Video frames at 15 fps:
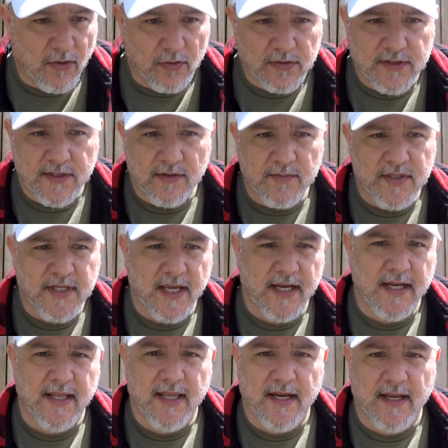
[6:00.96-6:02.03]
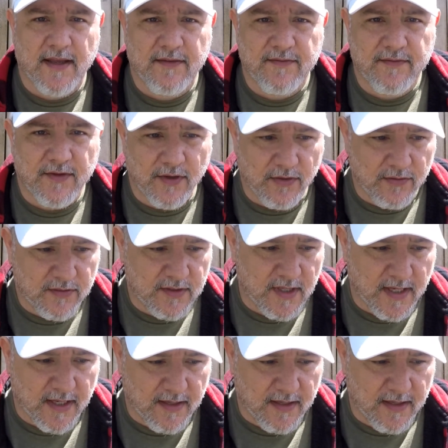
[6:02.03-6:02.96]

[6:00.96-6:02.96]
Steel machete that I've used, and